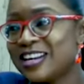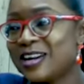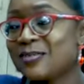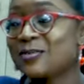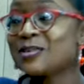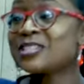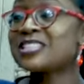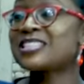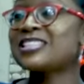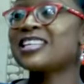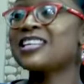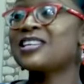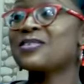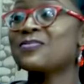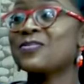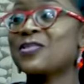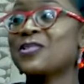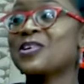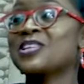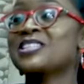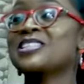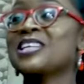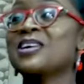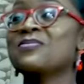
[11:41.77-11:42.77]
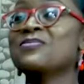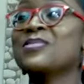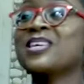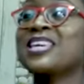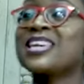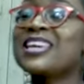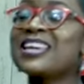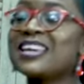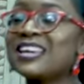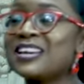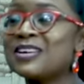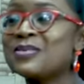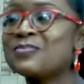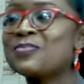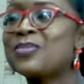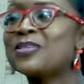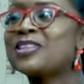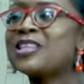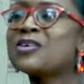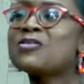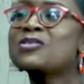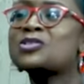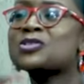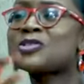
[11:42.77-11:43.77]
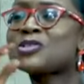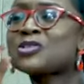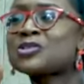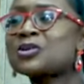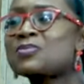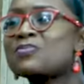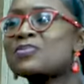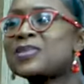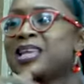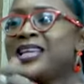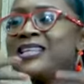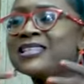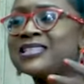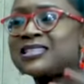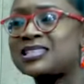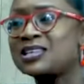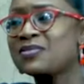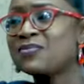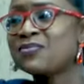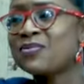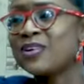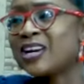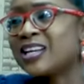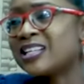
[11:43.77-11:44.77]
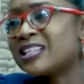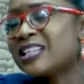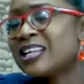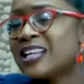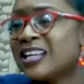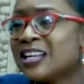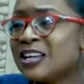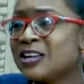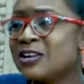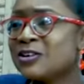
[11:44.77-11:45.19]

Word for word: I'm not saying it because I'm here, but there was just something different,